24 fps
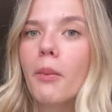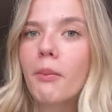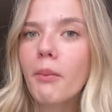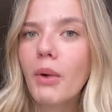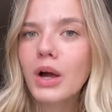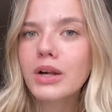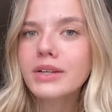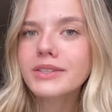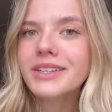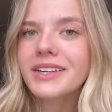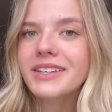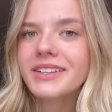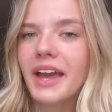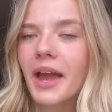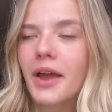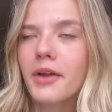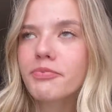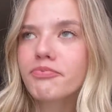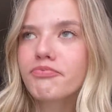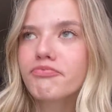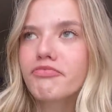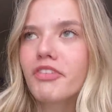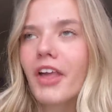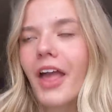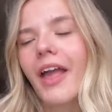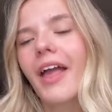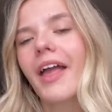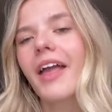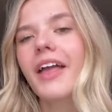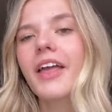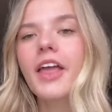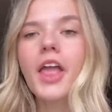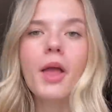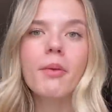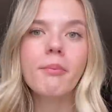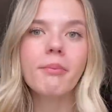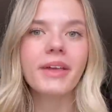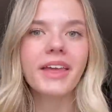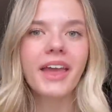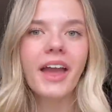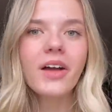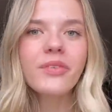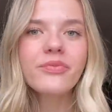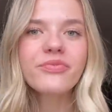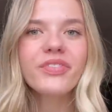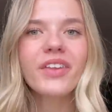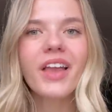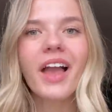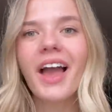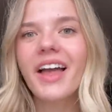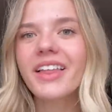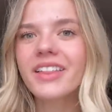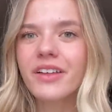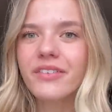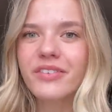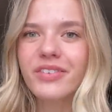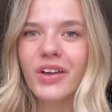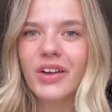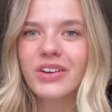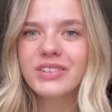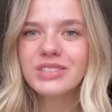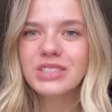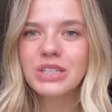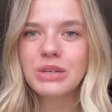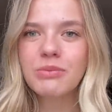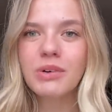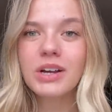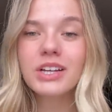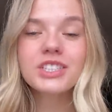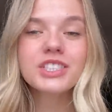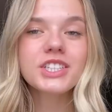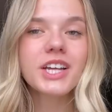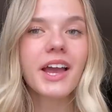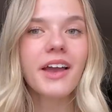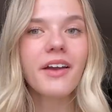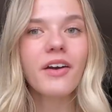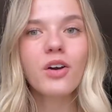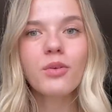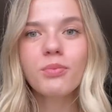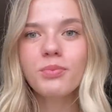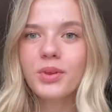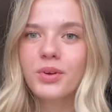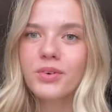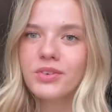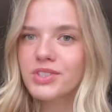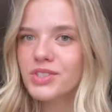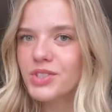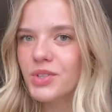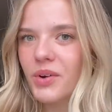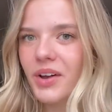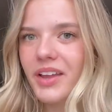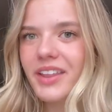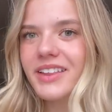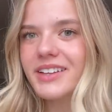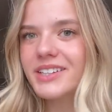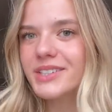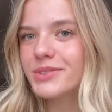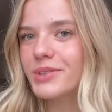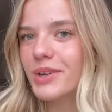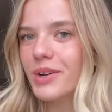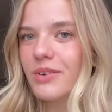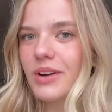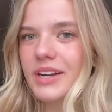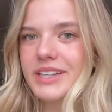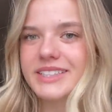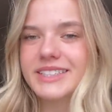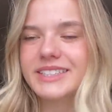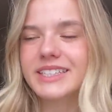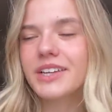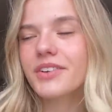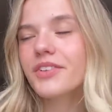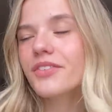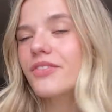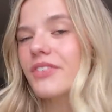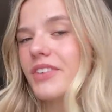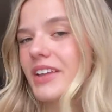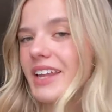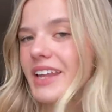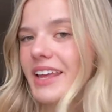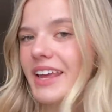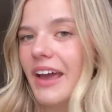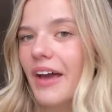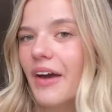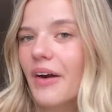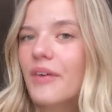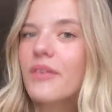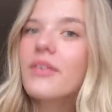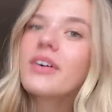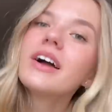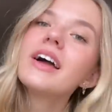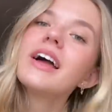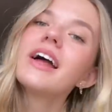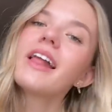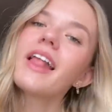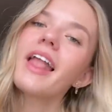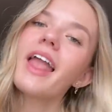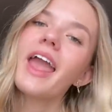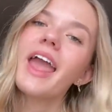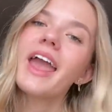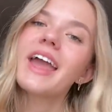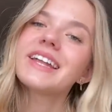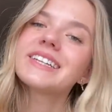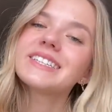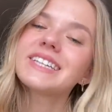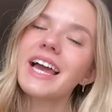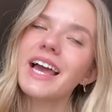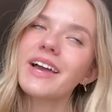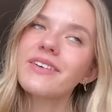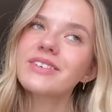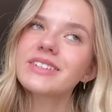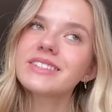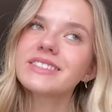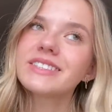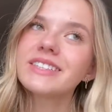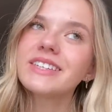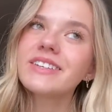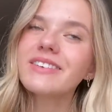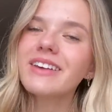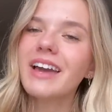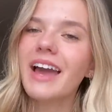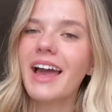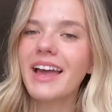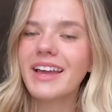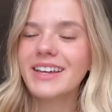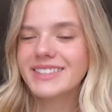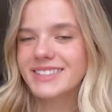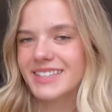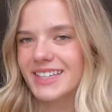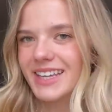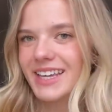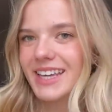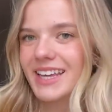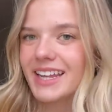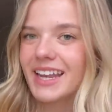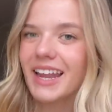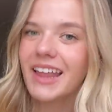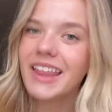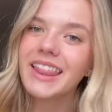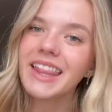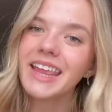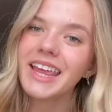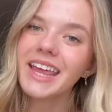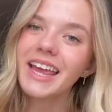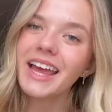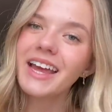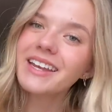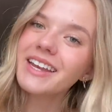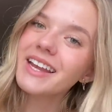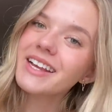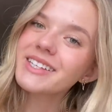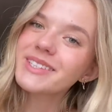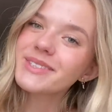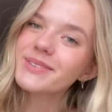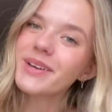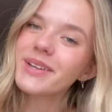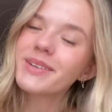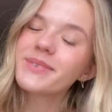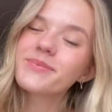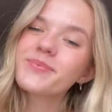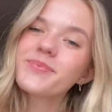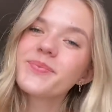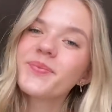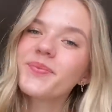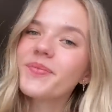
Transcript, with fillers: Boxing Day. But yeah, I love you all so much. I hope you enjoyed this requested video and I will see you guys in the next one.